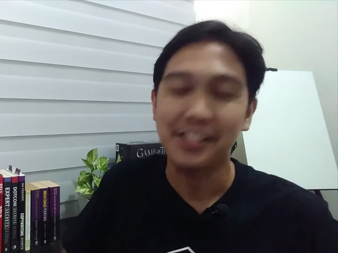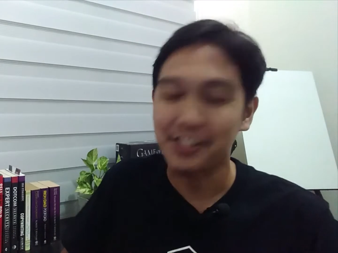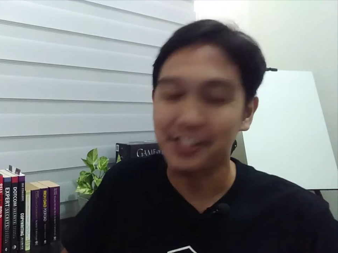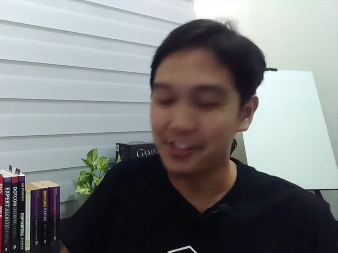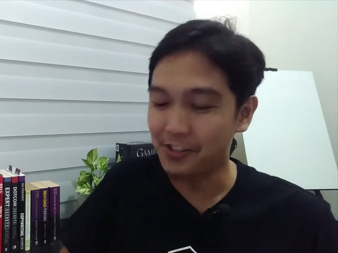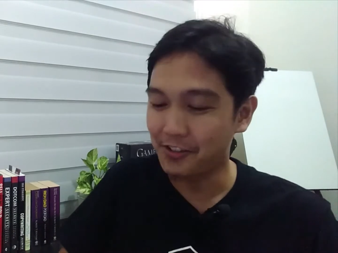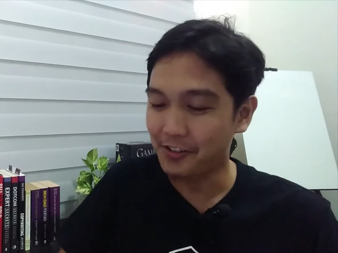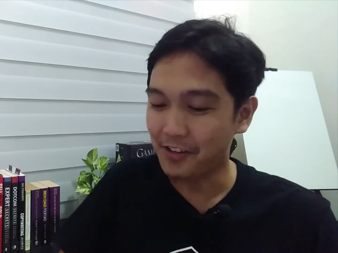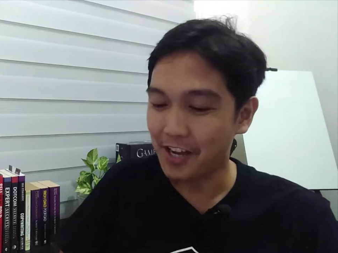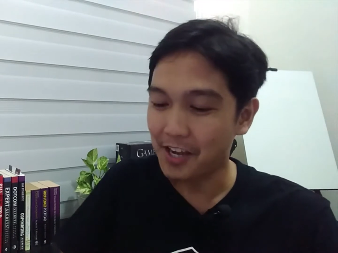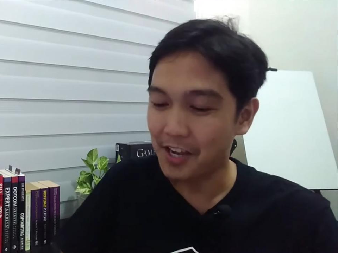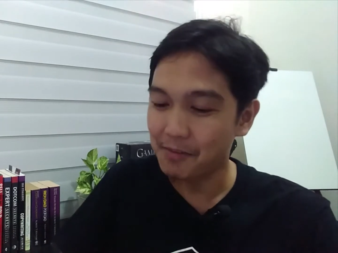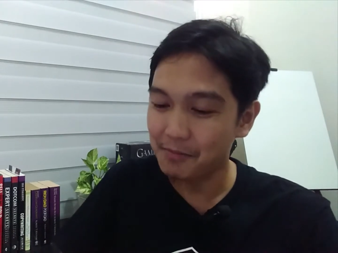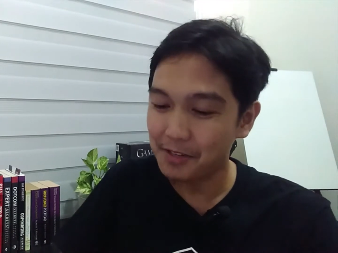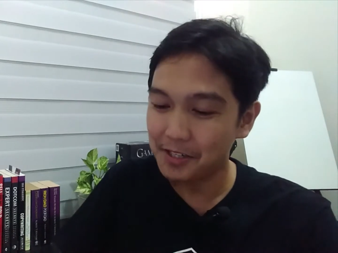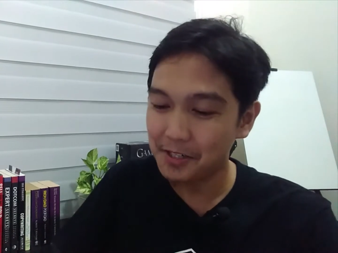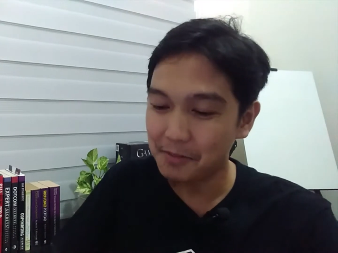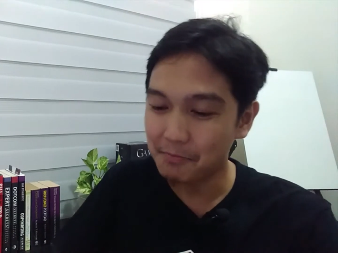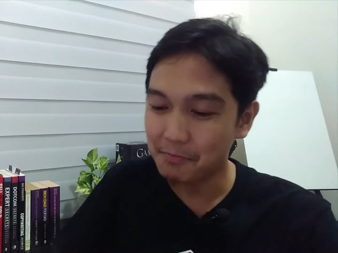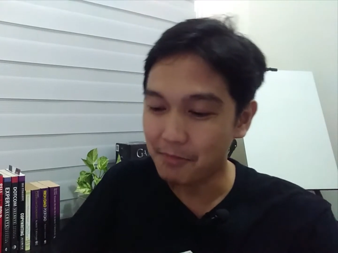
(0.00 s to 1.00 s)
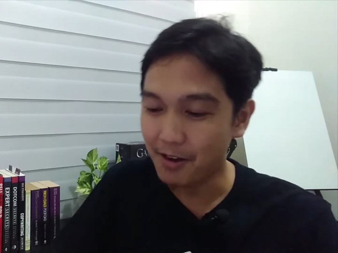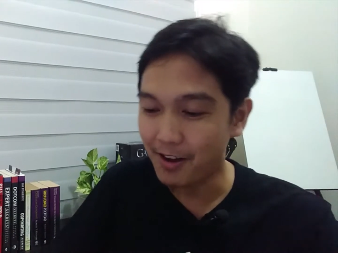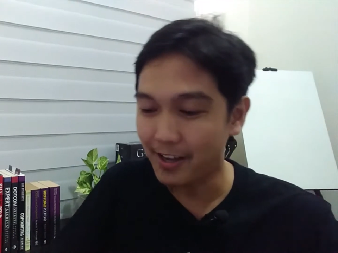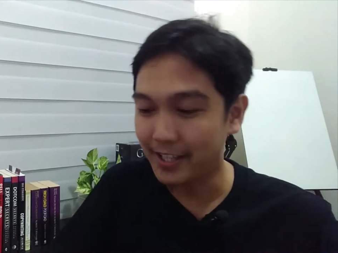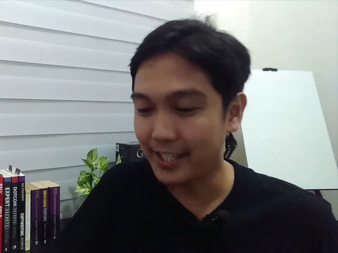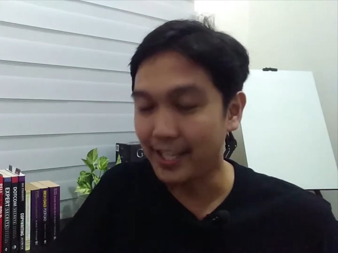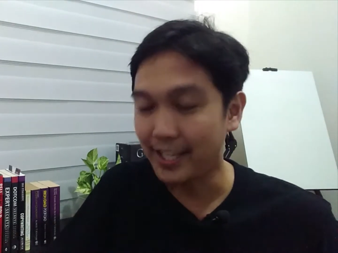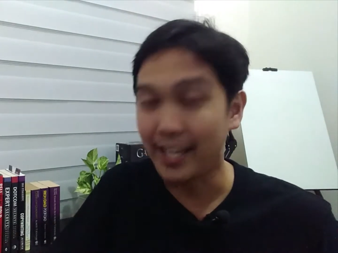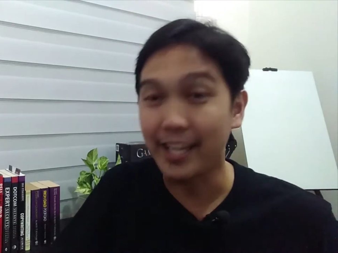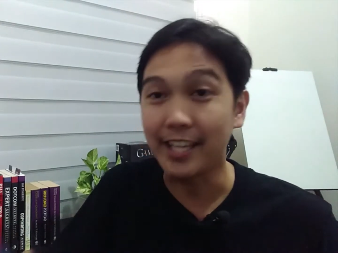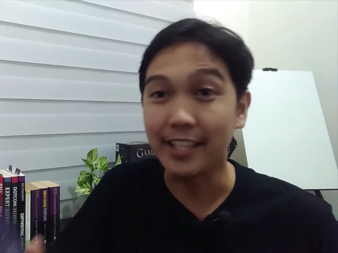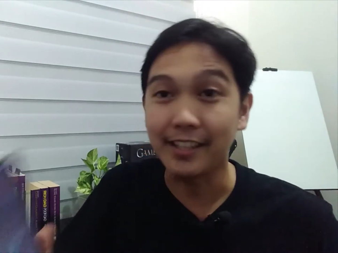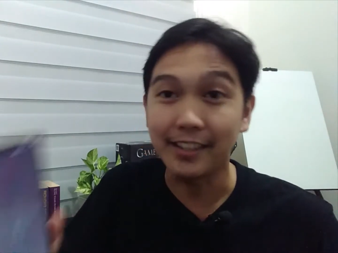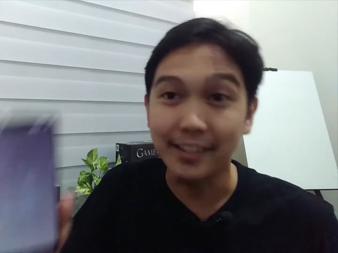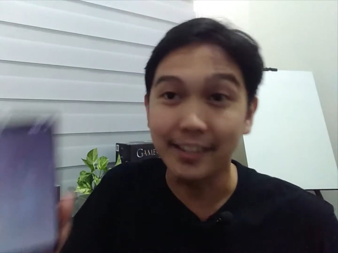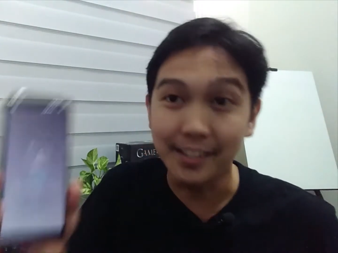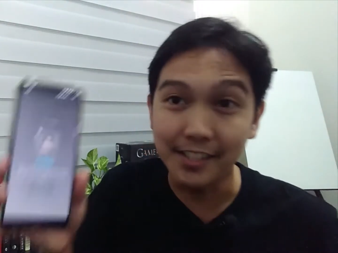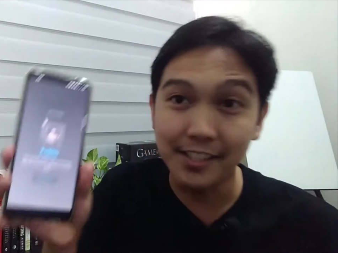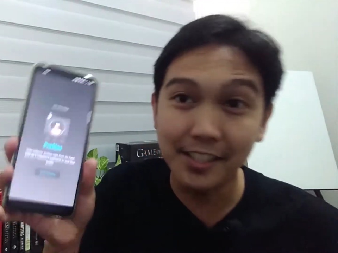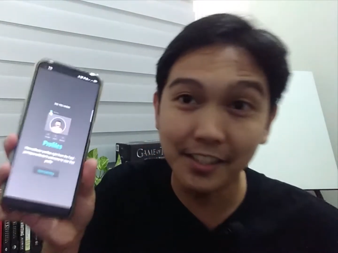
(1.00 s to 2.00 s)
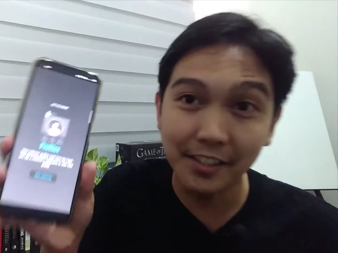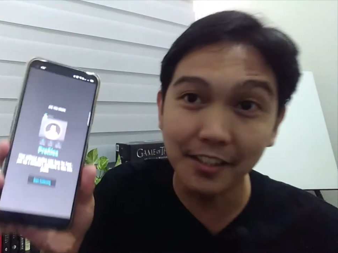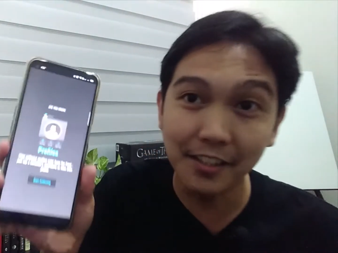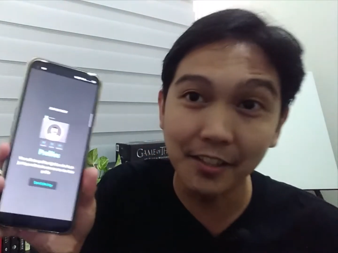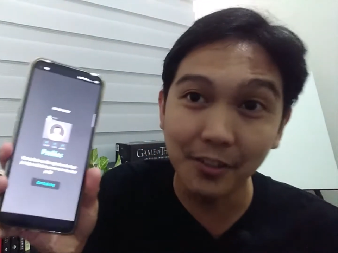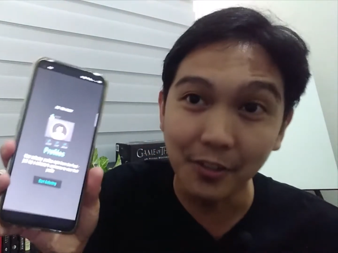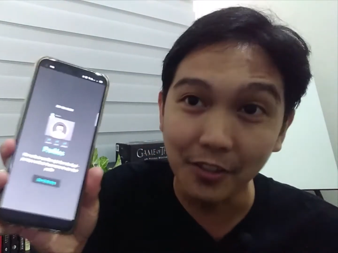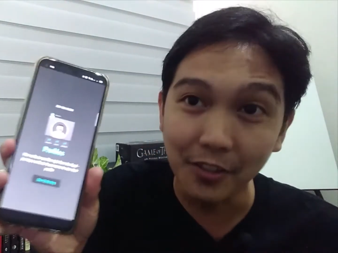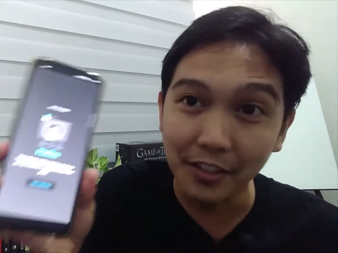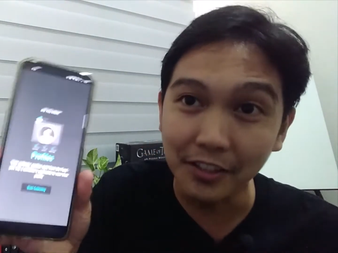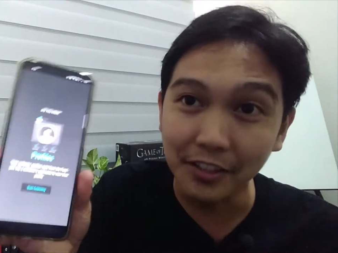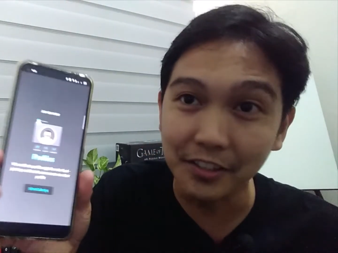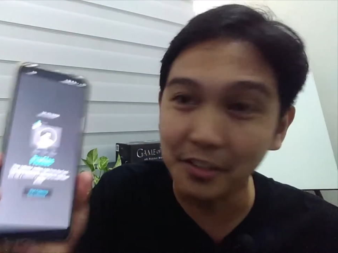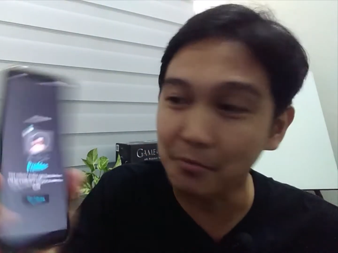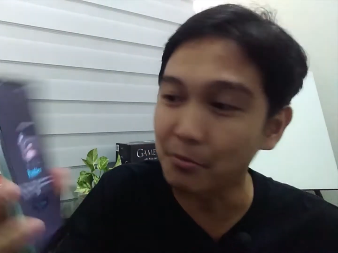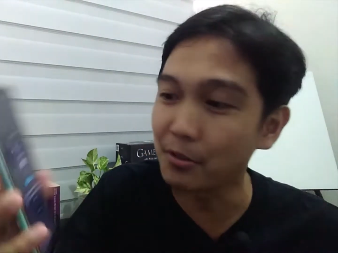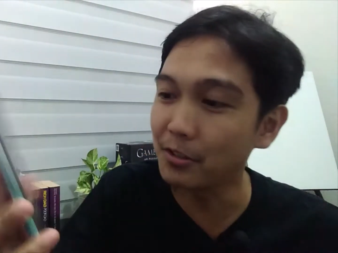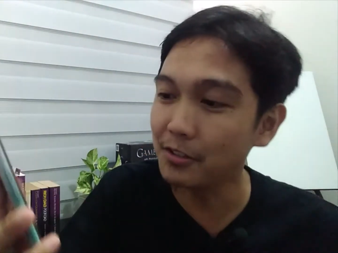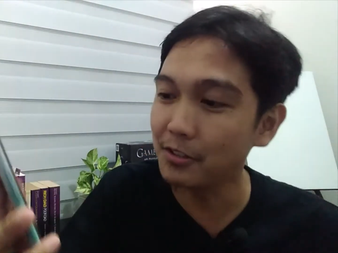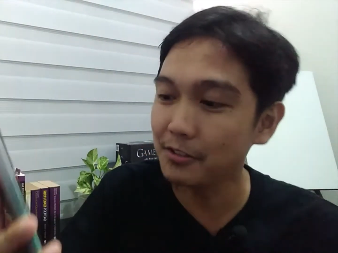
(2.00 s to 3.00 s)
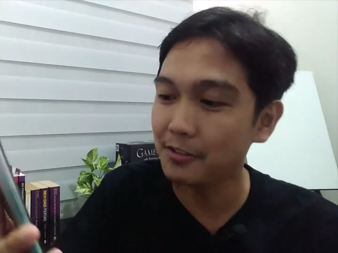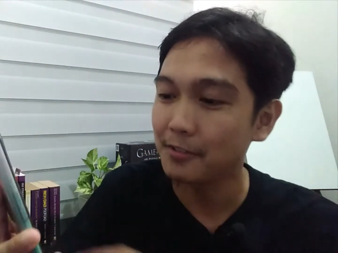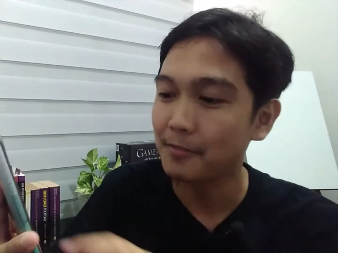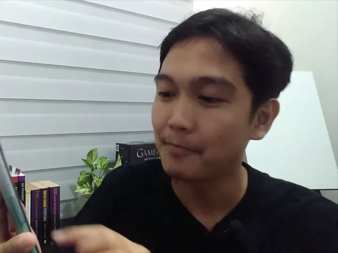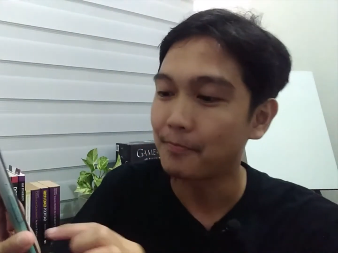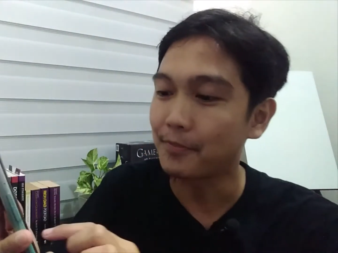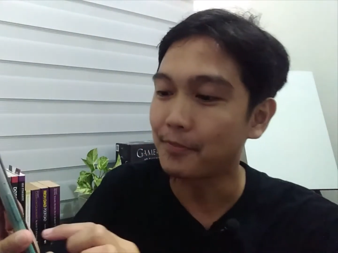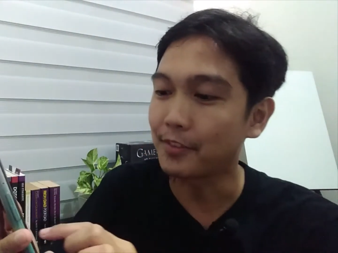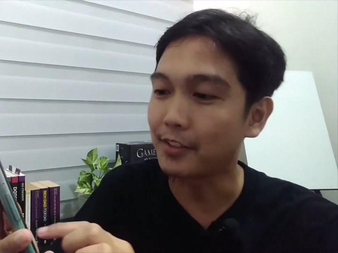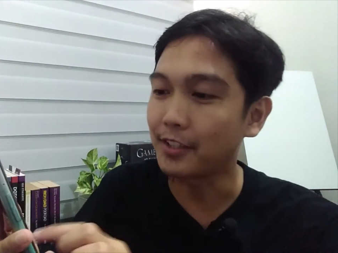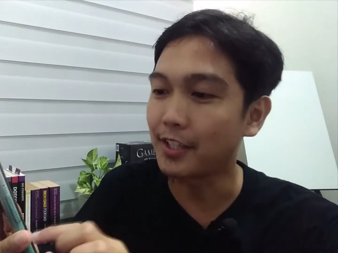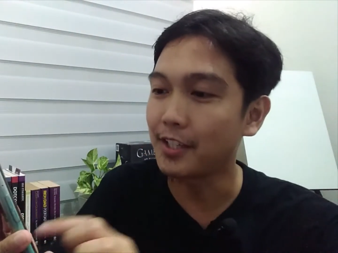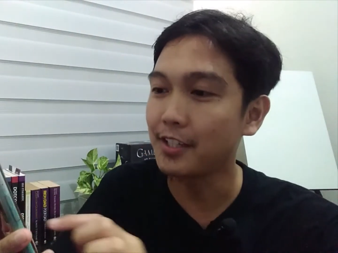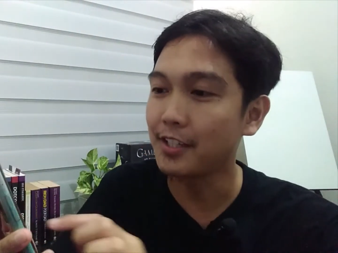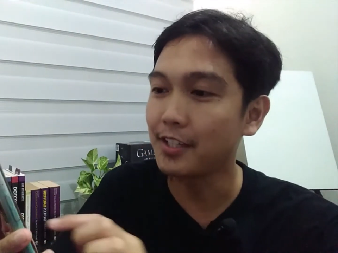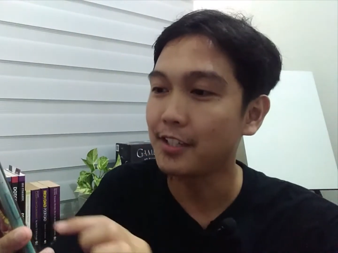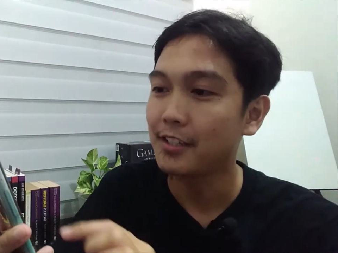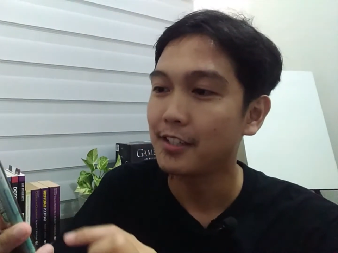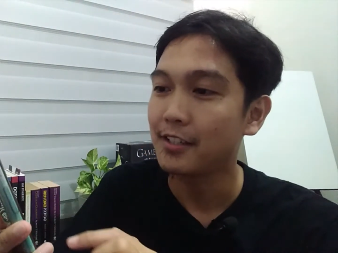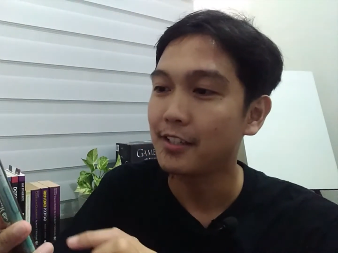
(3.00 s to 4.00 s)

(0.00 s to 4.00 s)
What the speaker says: So, I'm gonna buy a digital collectible, okay,